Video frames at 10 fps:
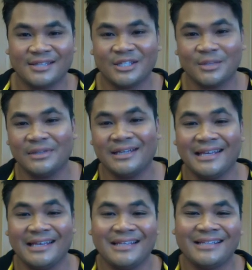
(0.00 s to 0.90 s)
discipline
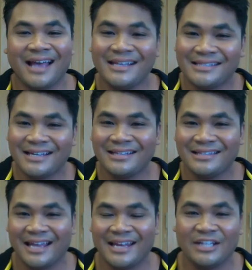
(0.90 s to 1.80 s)
is Ice Dance,
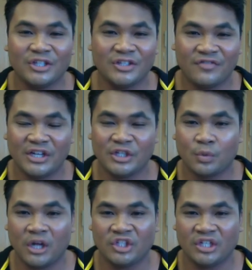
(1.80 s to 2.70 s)
and I just finished
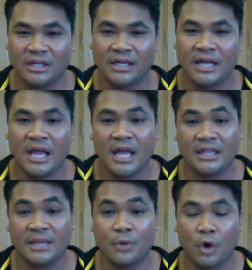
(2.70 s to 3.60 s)
watching
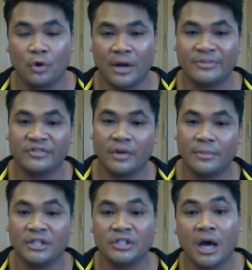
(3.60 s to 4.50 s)
the programs from
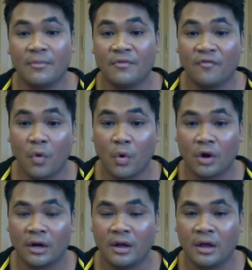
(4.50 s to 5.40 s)
the top
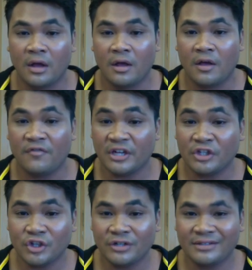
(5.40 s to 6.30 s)
4
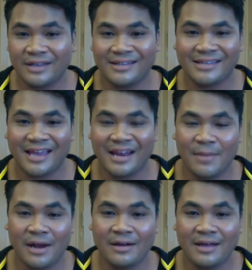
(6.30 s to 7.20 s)
finishers at Skate
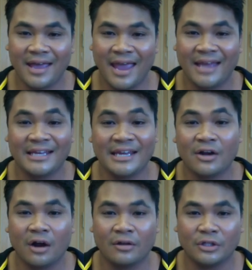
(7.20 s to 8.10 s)
America, and here
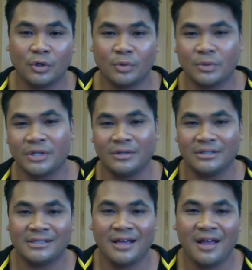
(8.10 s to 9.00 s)
are the total results.